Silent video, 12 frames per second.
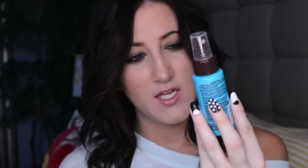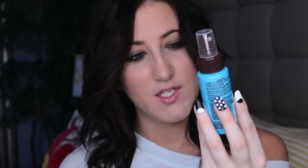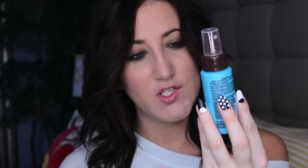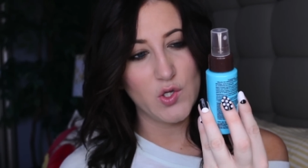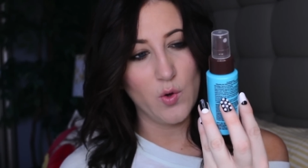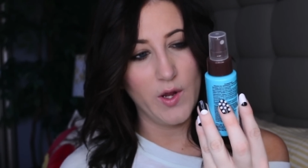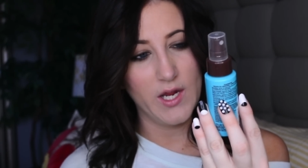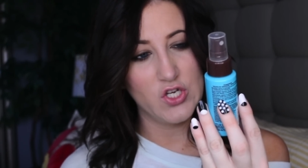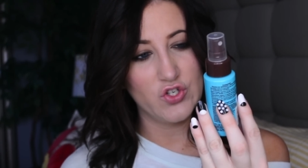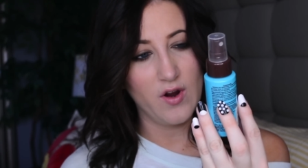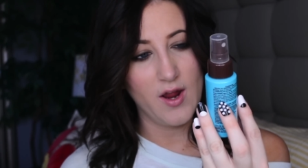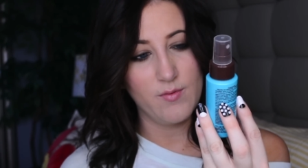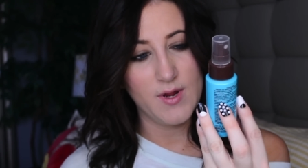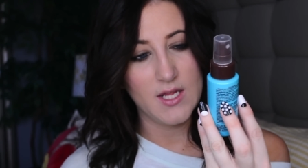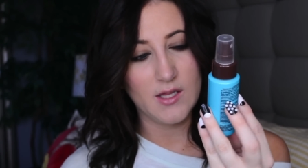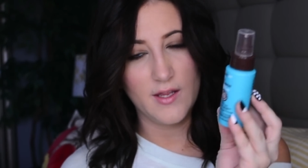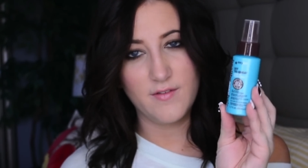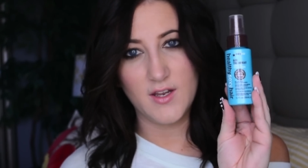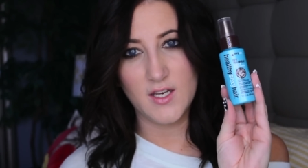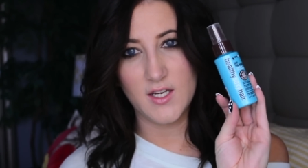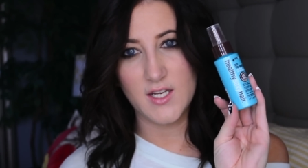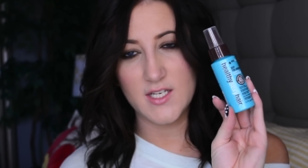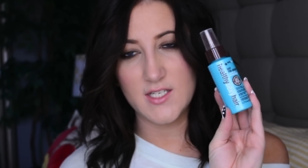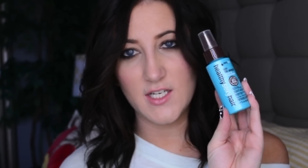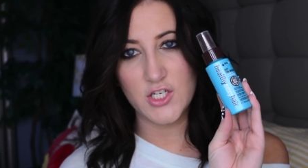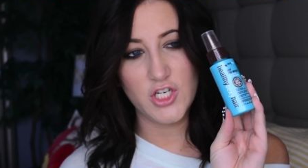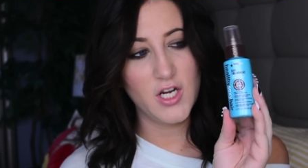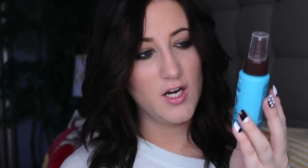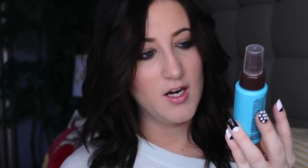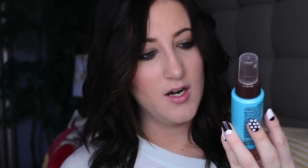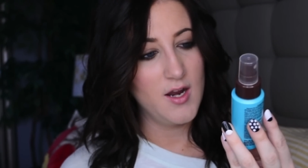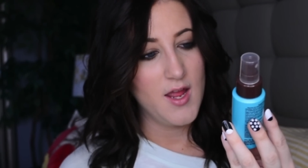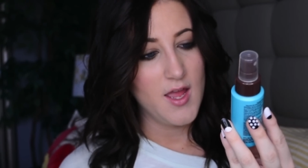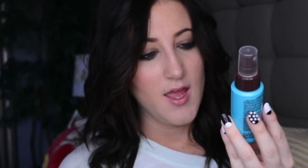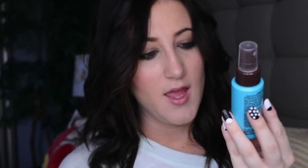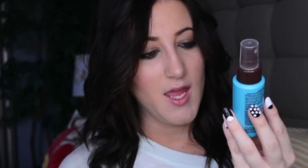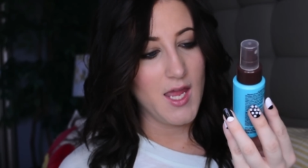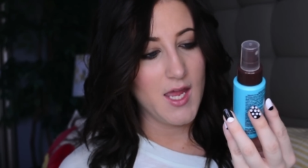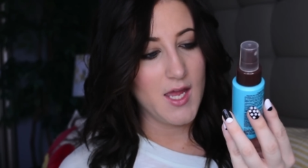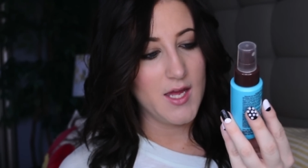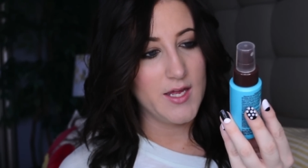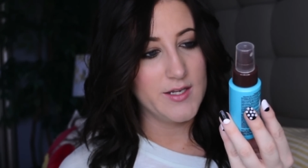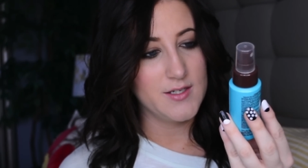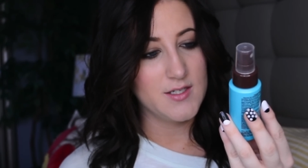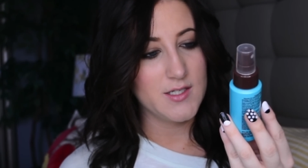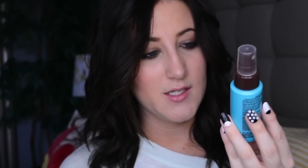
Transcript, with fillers: Soy Tri-Wheat Leave-In Conditioner and